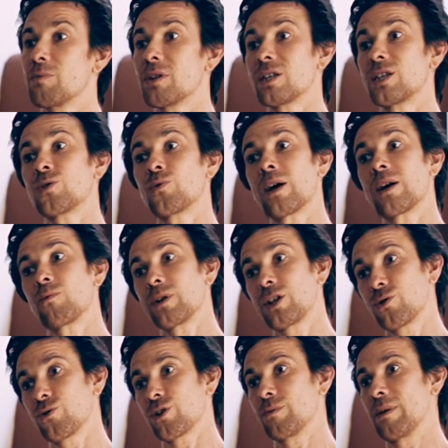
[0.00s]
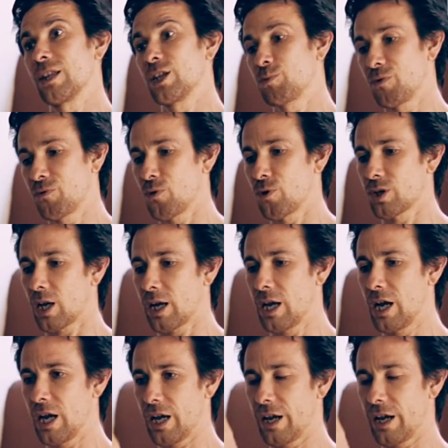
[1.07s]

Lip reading: it, but this is where we talked about this before. It's like,